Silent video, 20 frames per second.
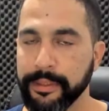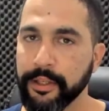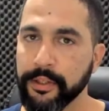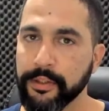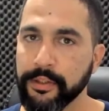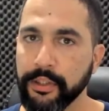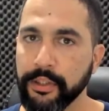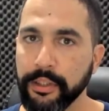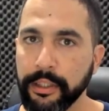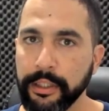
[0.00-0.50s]

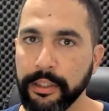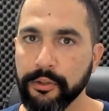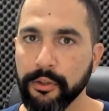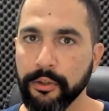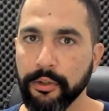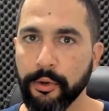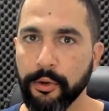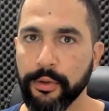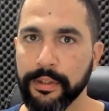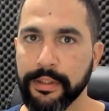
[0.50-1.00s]
because you need to
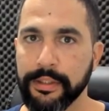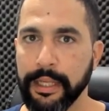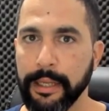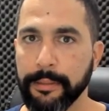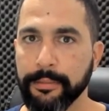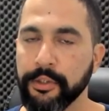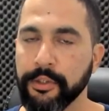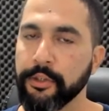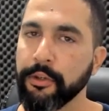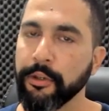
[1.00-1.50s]
know the
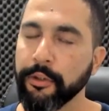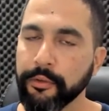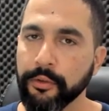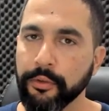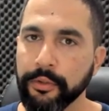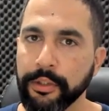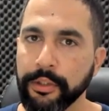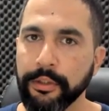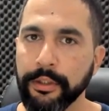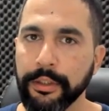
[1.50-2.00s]
steps you need
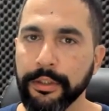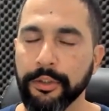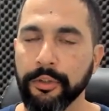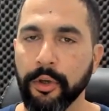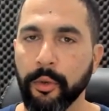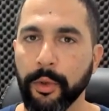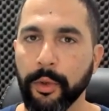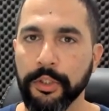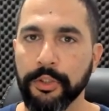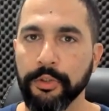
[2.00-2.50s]
to, you need to
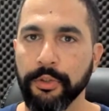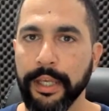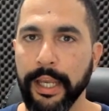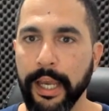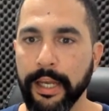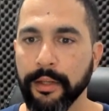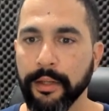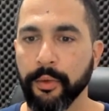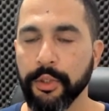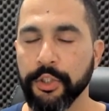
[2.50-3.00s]
know what you
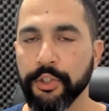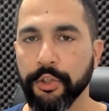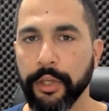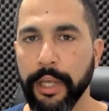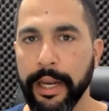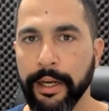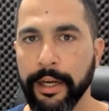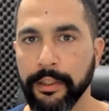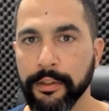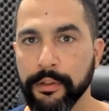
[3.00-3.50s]
can and what you
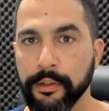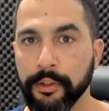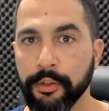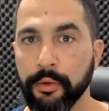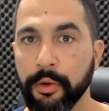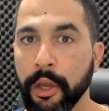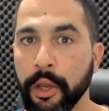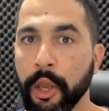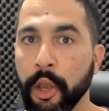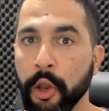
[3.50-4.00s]
cannot
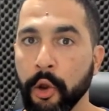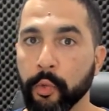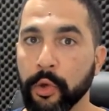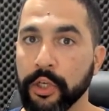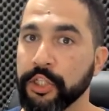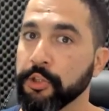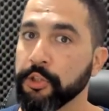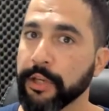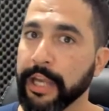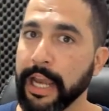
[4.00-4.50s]
do
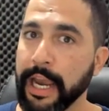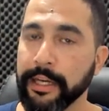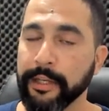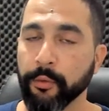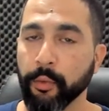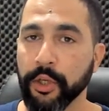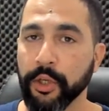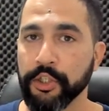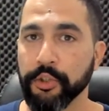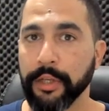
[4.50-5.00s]
what you can
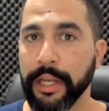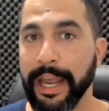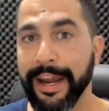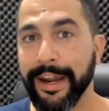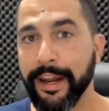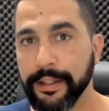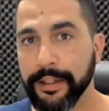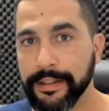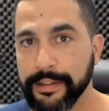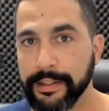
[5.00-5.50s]
and what you
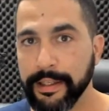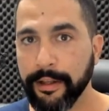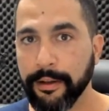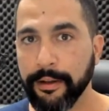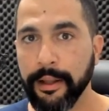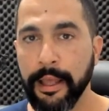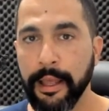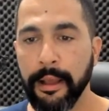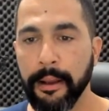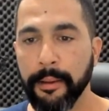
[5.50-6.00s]
cannot
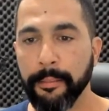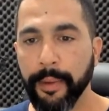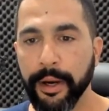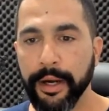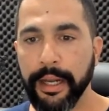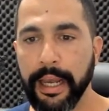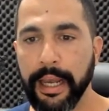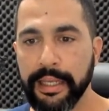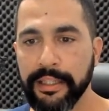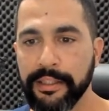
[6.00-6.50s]
sell
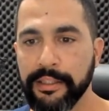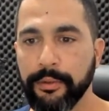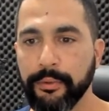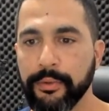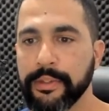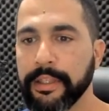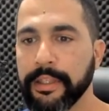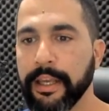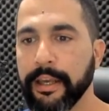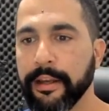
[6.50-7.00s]
but as you
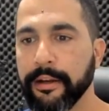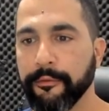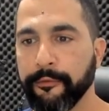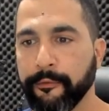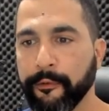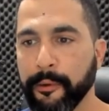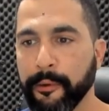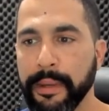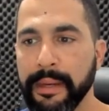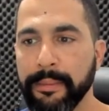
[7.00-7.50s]
said
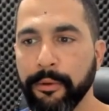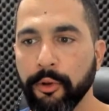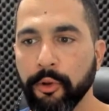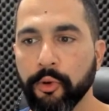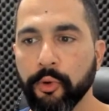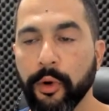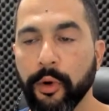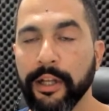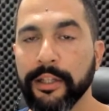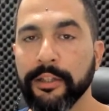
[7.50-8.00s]
for people
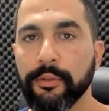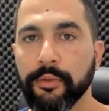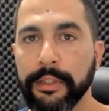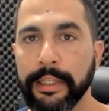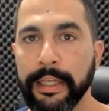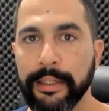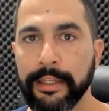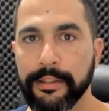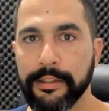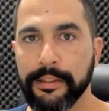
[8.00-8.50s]
who want to
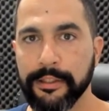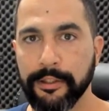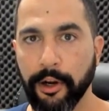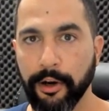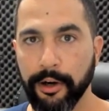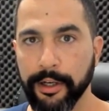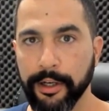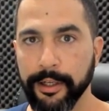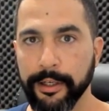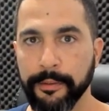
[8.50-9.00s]
get
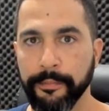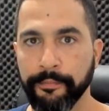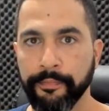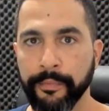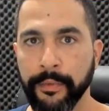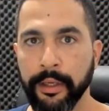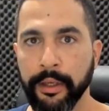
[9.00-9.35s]
started